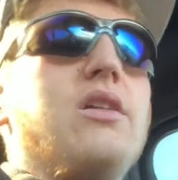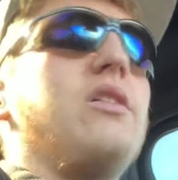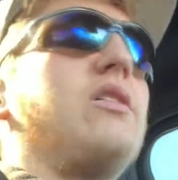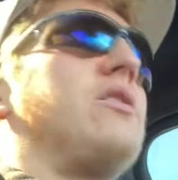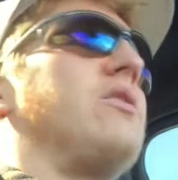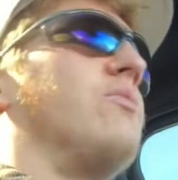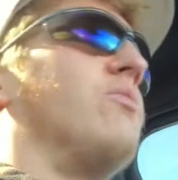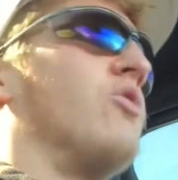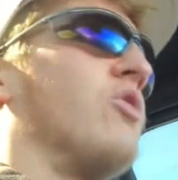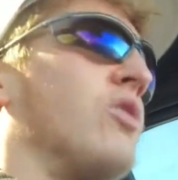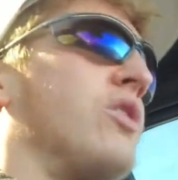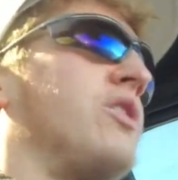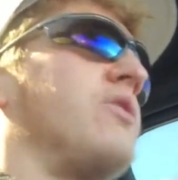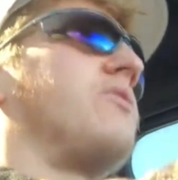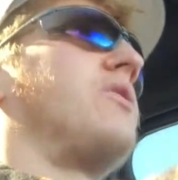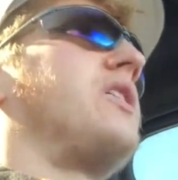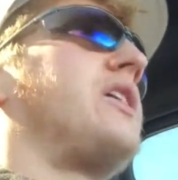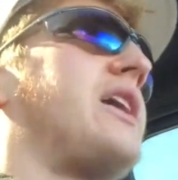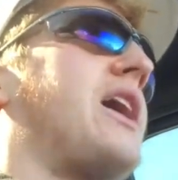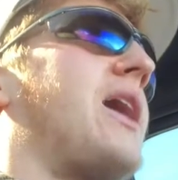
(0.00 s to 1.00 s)
the more you
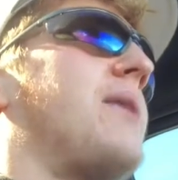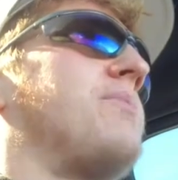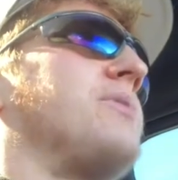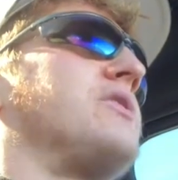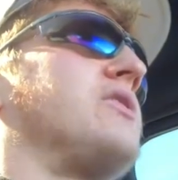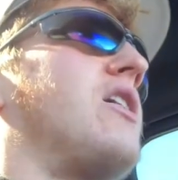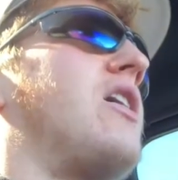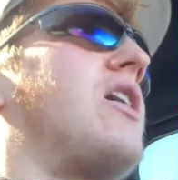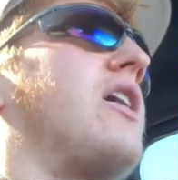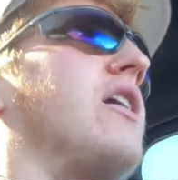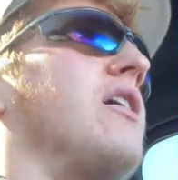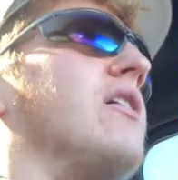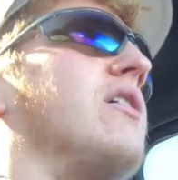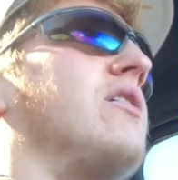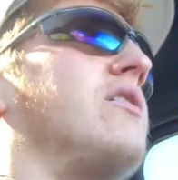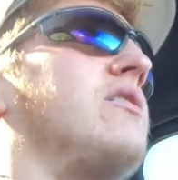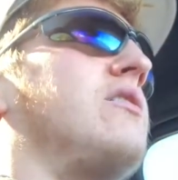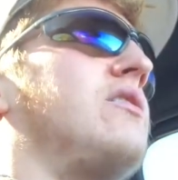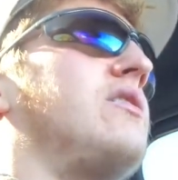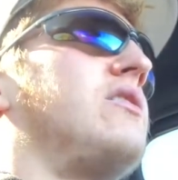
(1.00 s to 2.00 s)
recap a
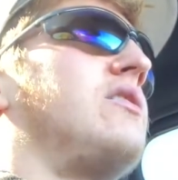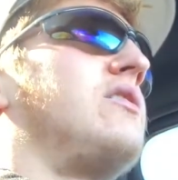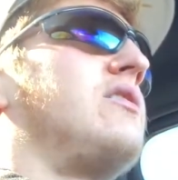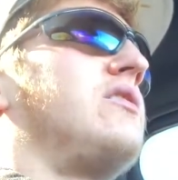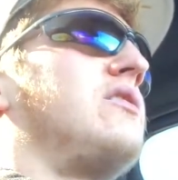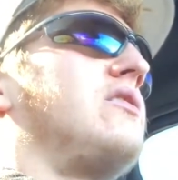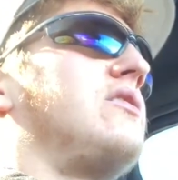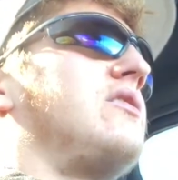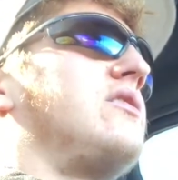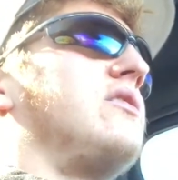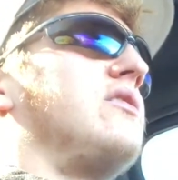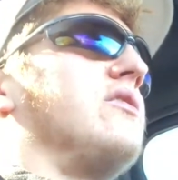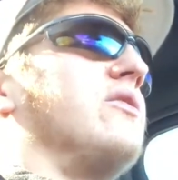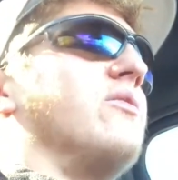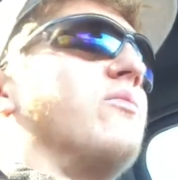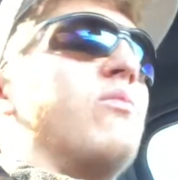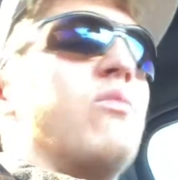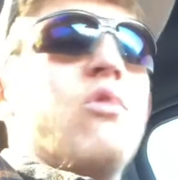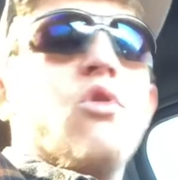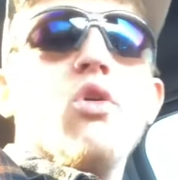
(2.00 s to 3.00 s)
tire,
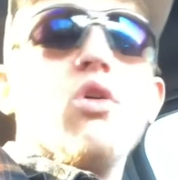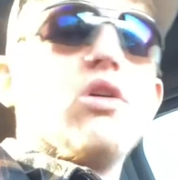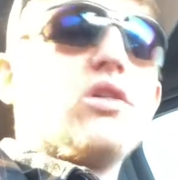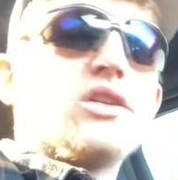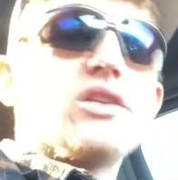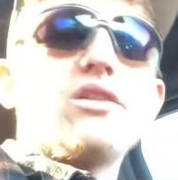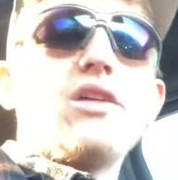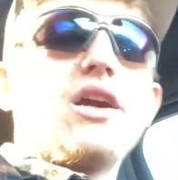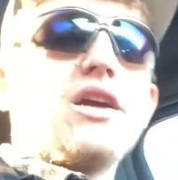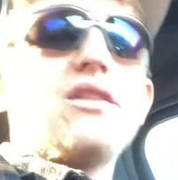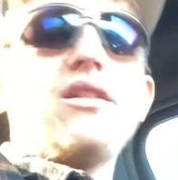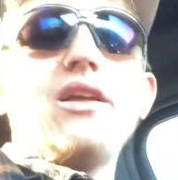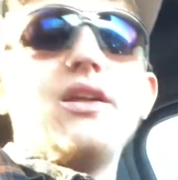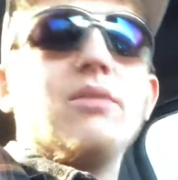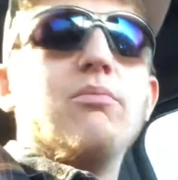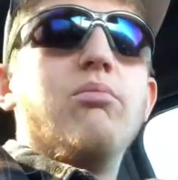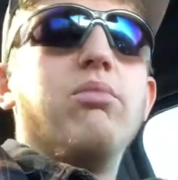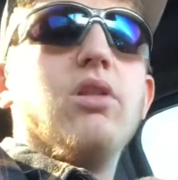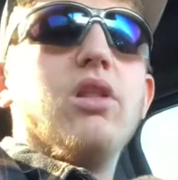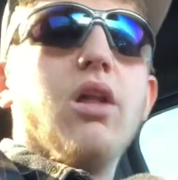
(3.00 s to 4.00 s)
the more it's likely
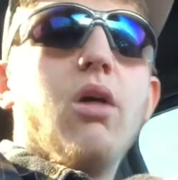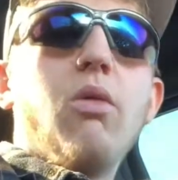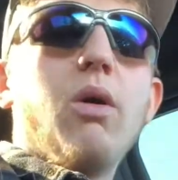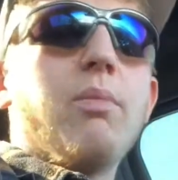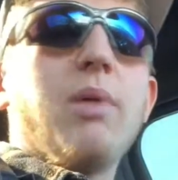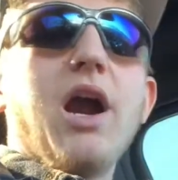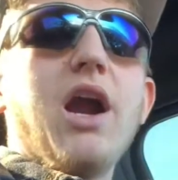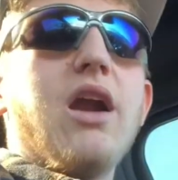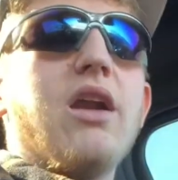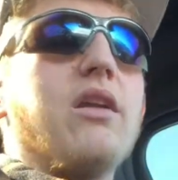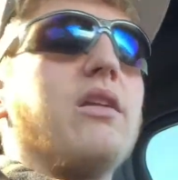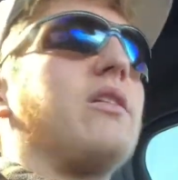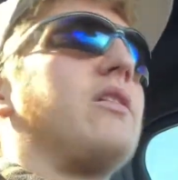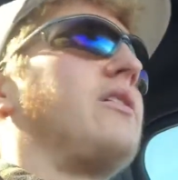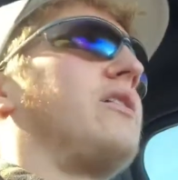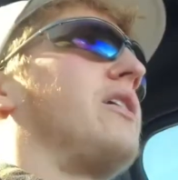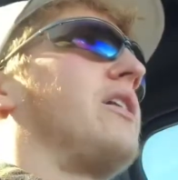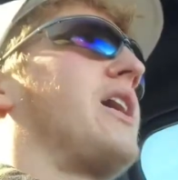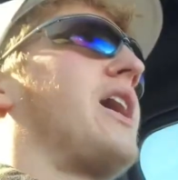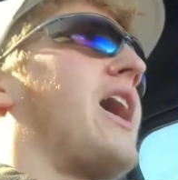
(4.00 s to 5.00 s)
to blow apart.
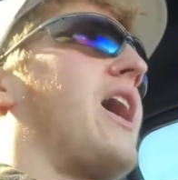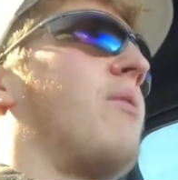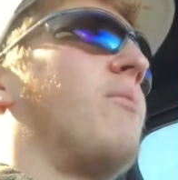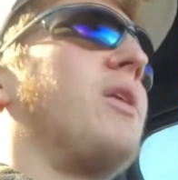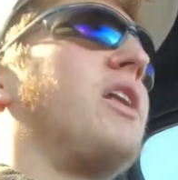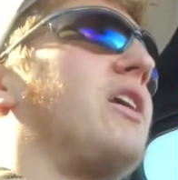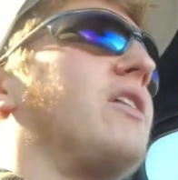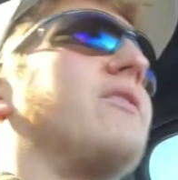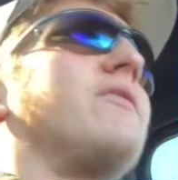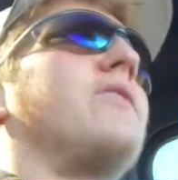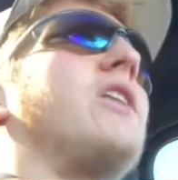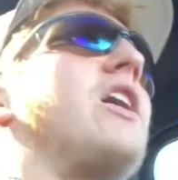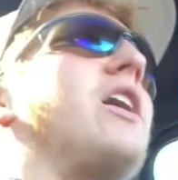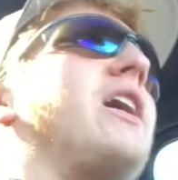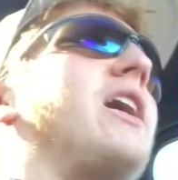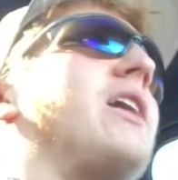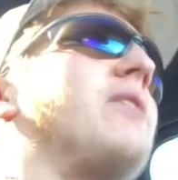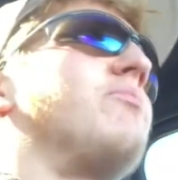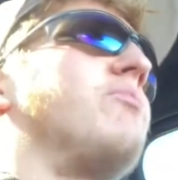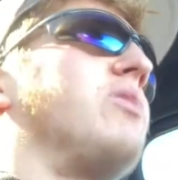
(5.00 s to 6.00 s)
And how many have I
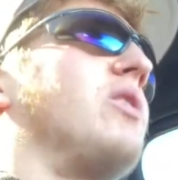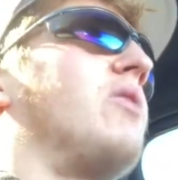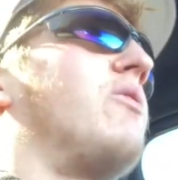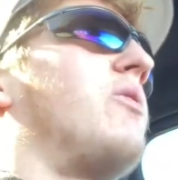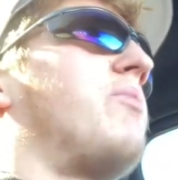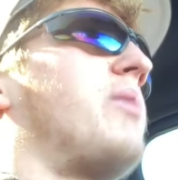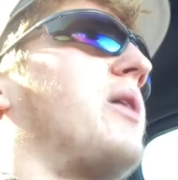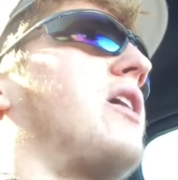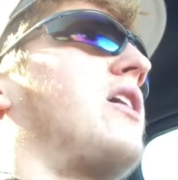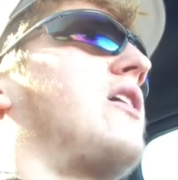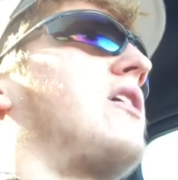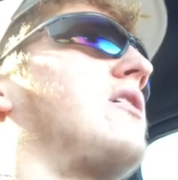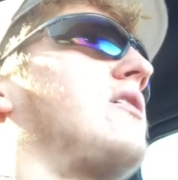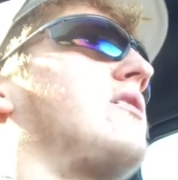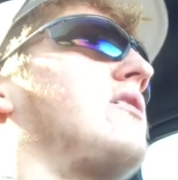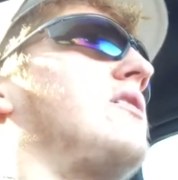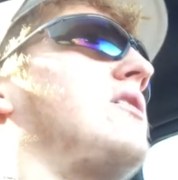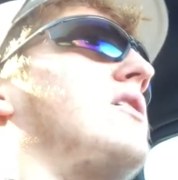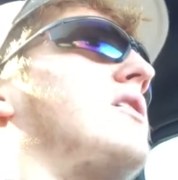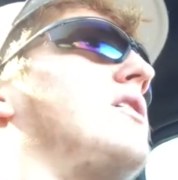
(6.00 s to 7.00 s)
had blow apart?
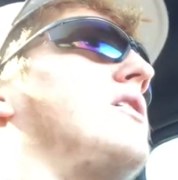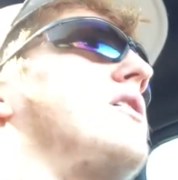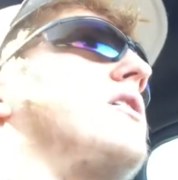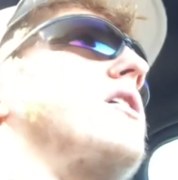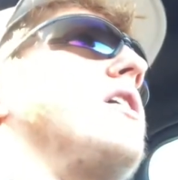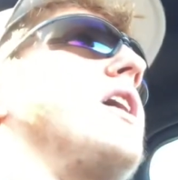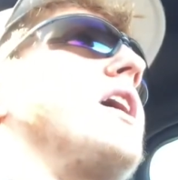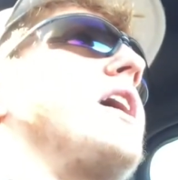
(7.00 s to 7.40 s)
I